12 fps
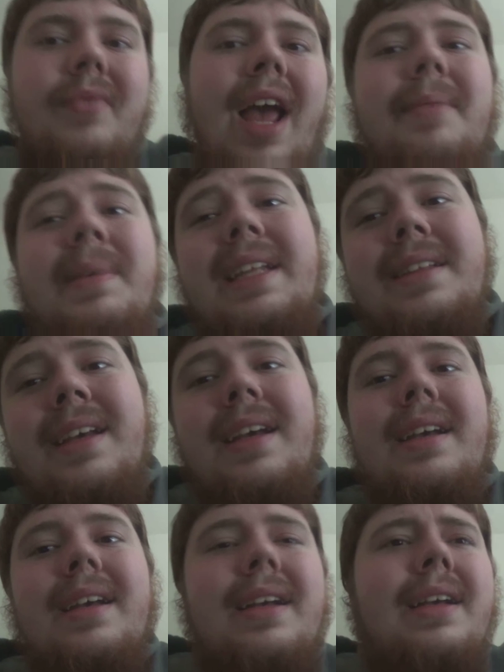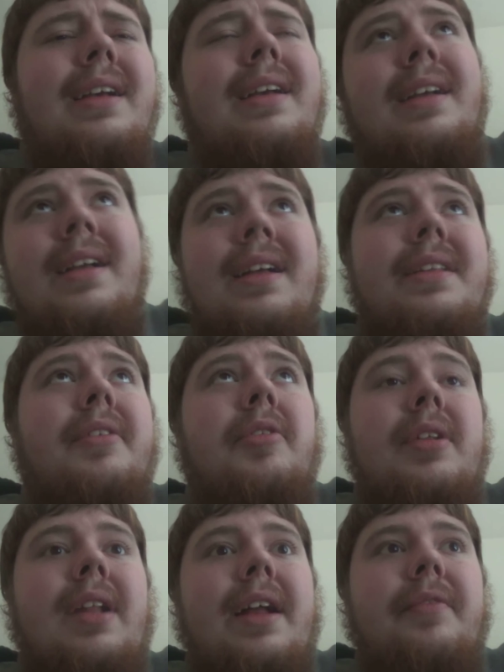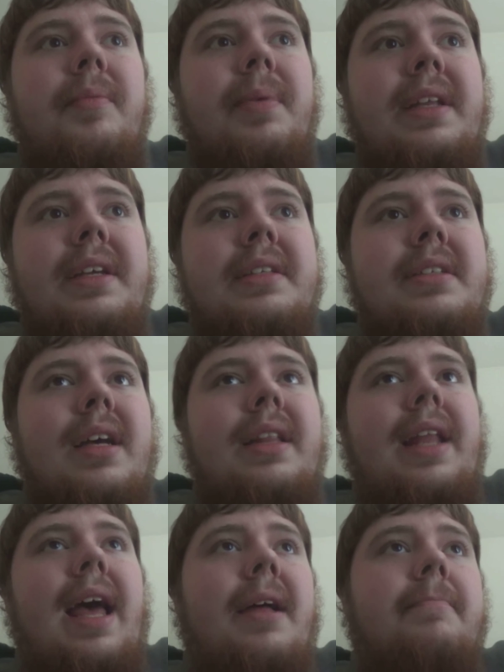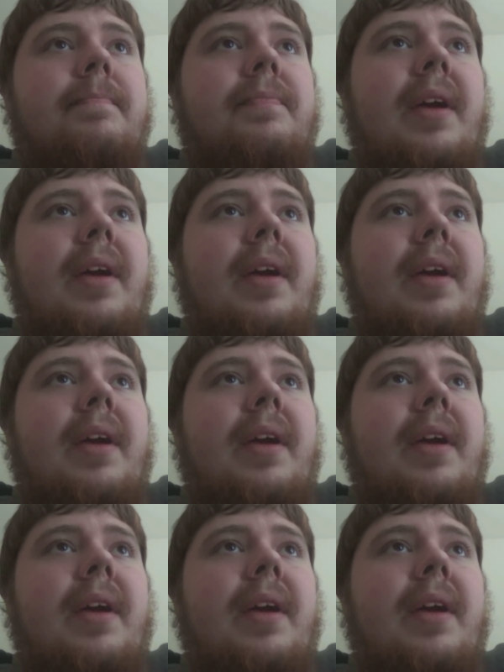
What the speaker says: I mean, there are a lot of opinions on that.